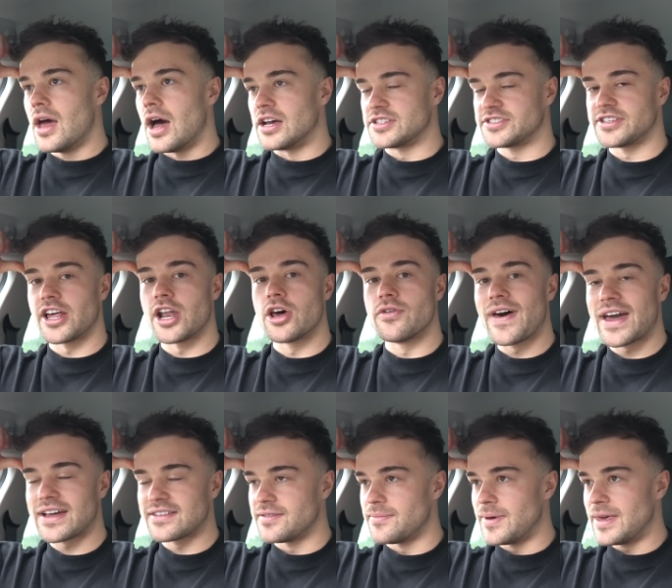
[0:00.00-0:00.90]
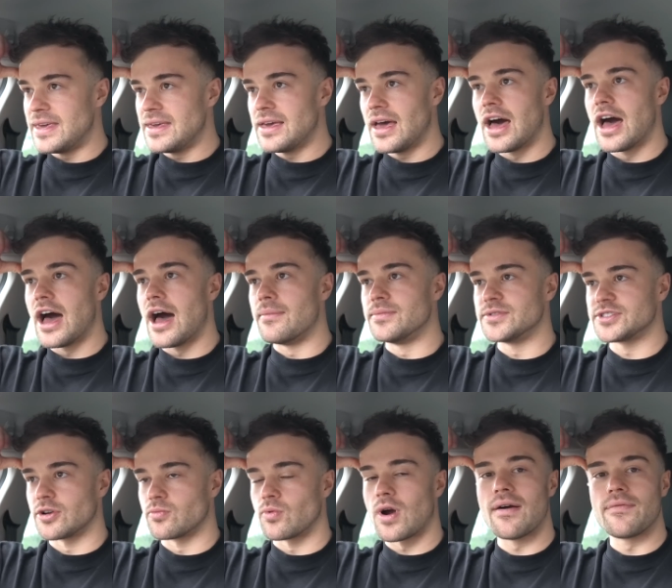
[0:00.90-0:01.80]
a synovectomy um,
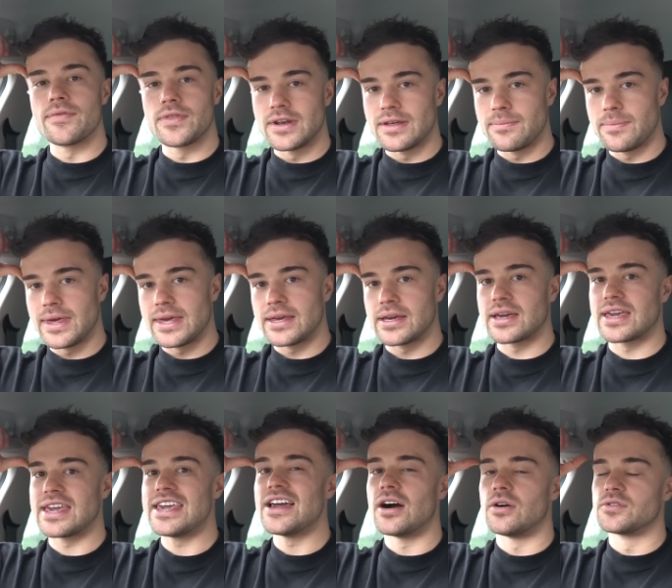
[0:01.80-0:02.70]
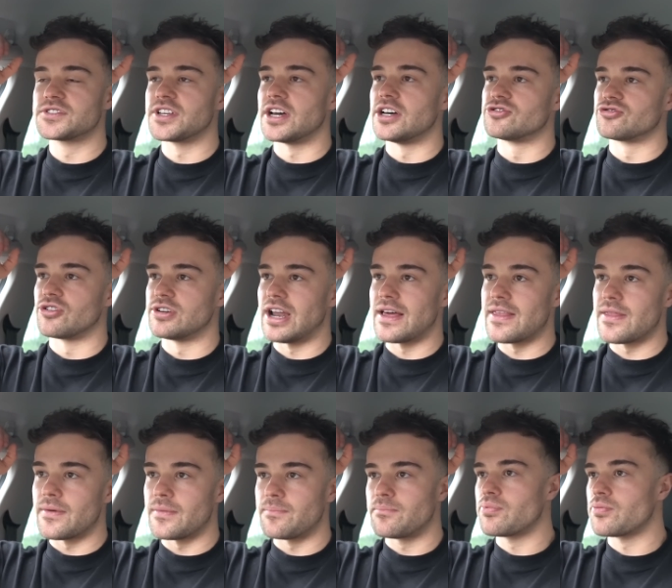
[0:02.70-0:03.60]
so rather than it being a keyhole surgery like
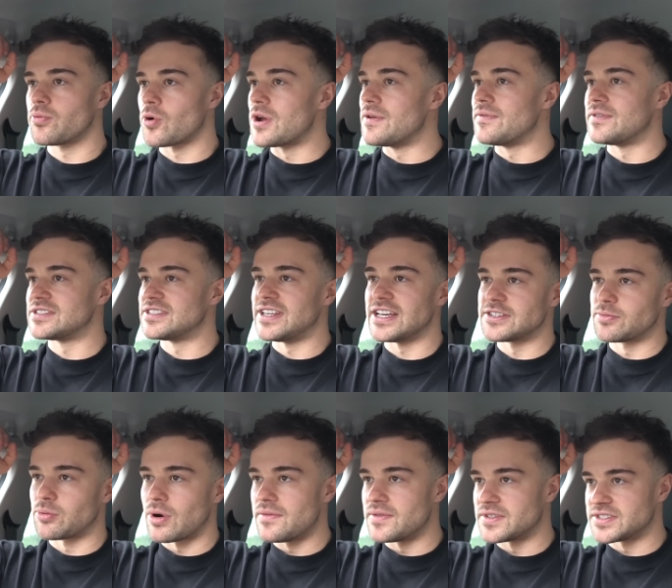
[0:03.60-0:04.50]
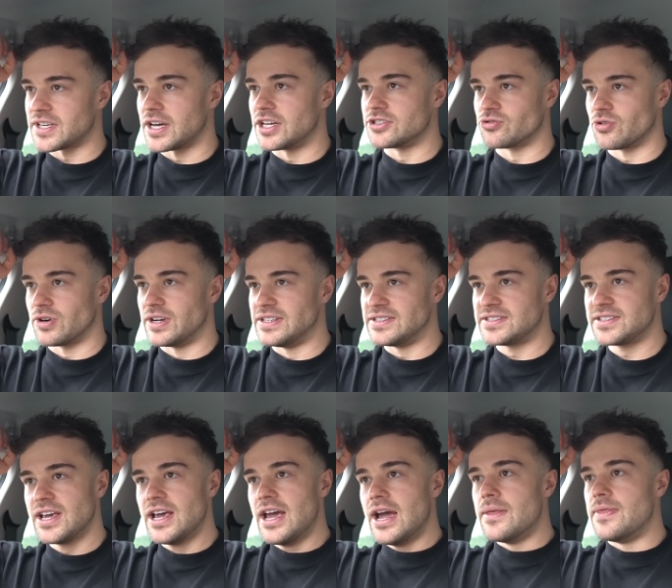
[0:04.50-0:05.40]
the pre previous six previous
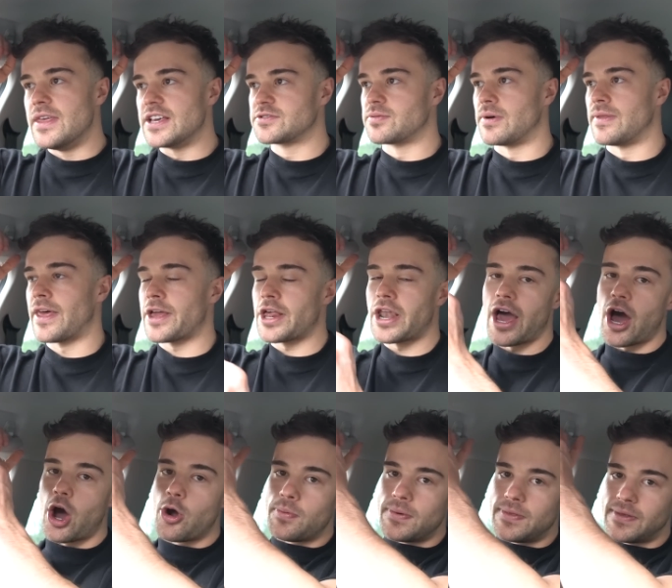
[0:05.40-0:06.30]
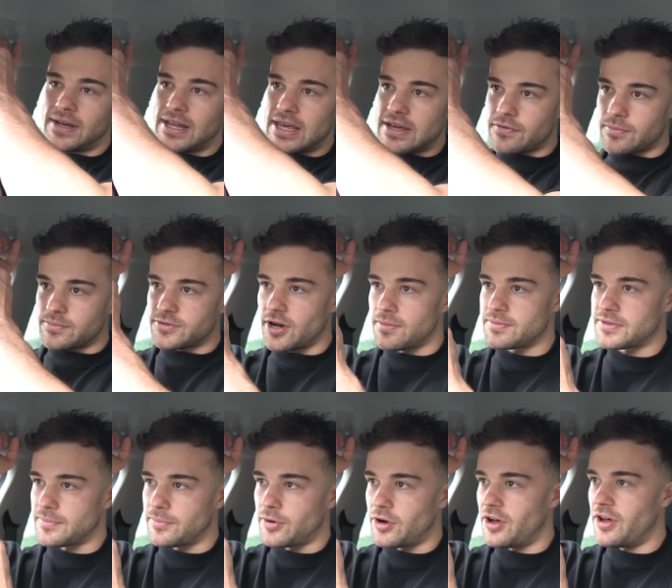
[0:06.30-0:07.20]
surgeries. This one they like opened the knee from top
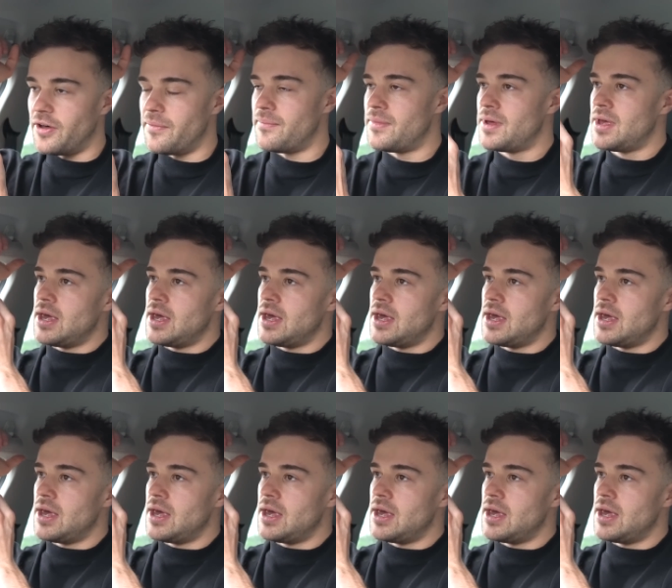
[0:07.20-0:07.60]
to bottom,